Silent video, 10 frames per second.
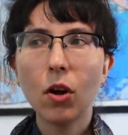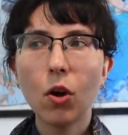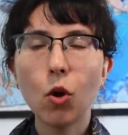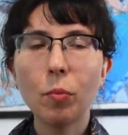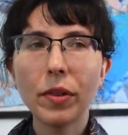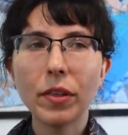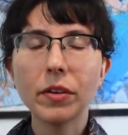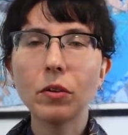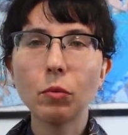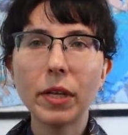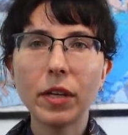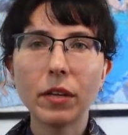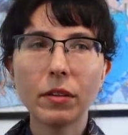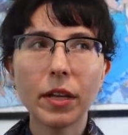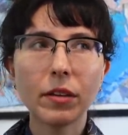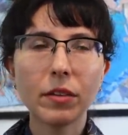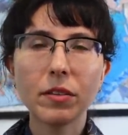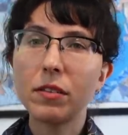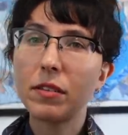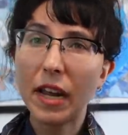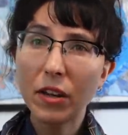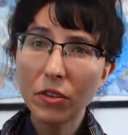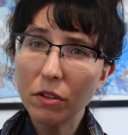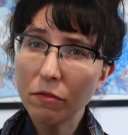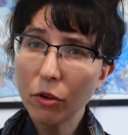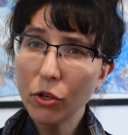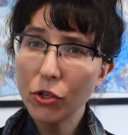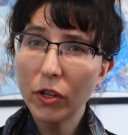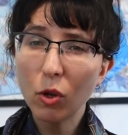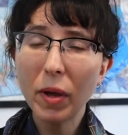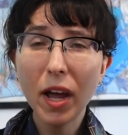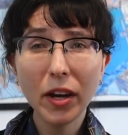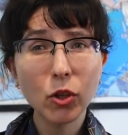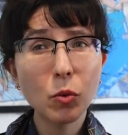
hoping that it'll be like a stand-in for a Chanel bag,